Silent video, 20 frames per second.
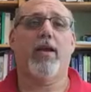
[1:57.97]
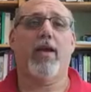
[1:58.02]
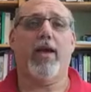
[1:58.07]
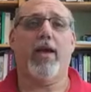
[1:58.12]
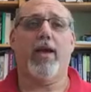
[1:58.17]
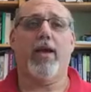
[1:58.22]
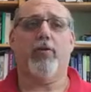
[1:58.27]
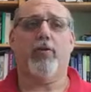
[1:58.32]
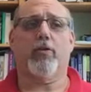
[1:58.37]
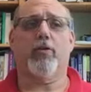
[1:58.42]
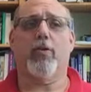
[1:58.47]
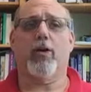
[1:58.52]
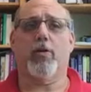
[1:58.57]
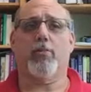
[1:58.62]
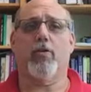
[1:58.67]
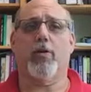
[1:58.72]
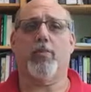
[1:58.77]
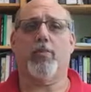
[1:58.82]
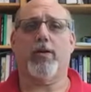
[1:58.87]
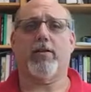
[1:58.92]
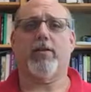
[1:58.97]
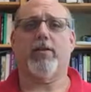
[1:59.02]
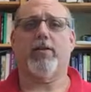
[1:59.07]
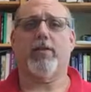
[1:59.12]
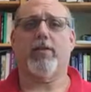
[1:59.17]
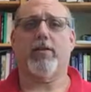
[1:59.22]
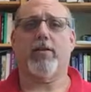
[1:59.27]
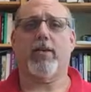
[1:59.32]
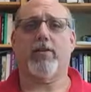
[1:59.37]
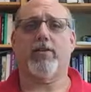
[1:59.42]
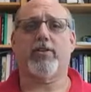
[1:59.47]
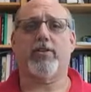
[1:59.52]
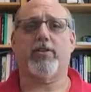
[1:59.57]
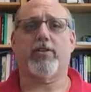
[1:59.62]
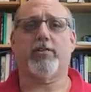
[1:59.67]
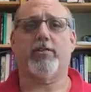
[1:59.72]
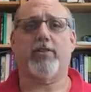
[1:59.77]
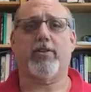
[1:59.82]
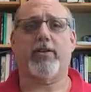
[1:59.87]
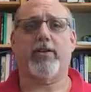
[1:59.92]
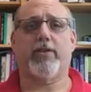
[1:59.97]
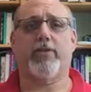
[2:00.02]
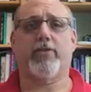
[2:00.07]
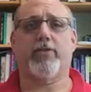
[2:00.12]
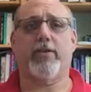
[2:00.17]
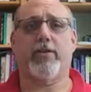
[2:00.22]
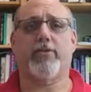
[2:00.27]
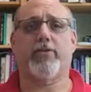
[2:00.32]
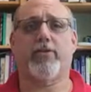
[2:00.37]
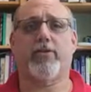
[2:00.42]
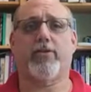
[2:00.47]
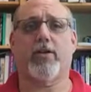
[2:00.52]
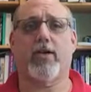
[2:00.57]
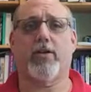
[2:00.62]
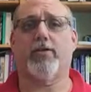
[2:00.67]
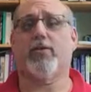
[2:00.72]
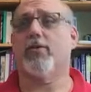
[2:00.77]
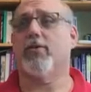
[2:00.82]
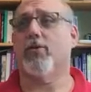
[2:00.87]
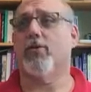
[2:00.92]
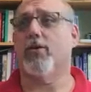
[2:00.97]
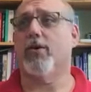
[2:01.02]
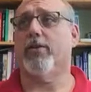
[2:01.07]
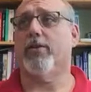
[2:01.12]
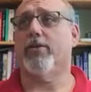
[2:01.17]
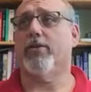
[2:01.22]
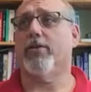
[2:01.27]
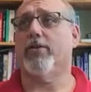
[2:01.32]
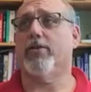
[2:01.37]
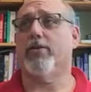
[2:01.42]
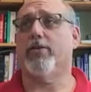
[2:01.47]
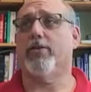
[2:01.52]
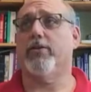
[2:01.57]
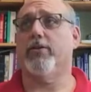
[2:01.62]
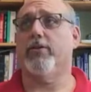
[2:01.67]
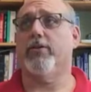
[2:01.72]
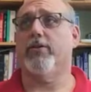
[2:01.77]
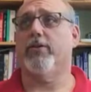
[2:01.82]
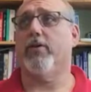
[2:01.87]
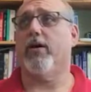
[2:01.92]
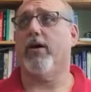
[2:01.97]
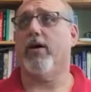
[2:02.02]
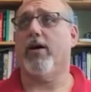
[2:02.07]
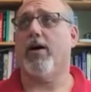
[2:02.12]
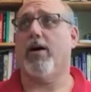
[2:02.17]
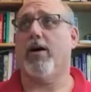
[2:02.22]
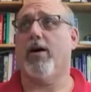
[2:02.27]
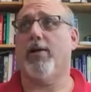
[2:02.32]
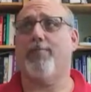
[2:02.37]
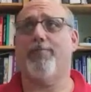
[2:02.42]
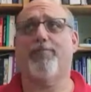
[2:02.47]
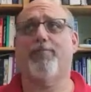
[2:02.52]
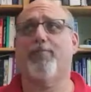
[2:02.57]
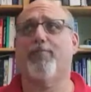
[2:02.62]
And we'll talk more about the simulation experiential exercises, the one that are due, I